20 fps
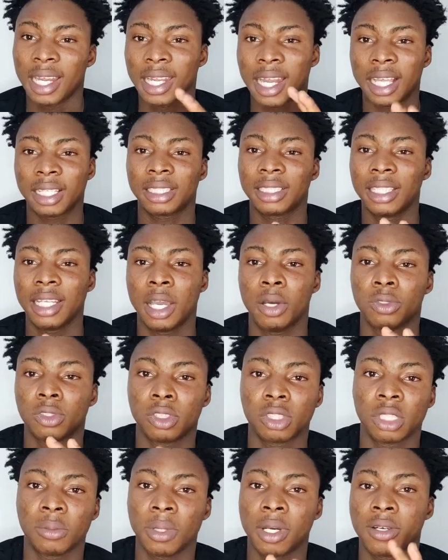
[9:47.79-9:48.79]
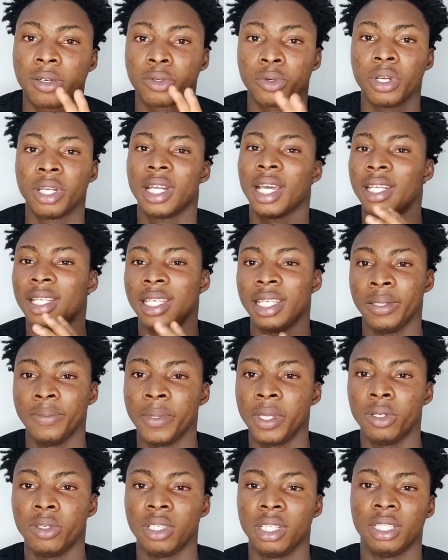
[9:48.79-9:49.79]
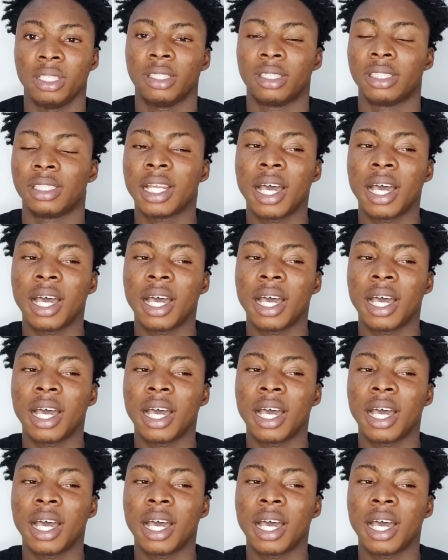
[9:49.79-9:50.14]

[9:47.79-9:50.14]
Lastly, I'll talk about growing an email list.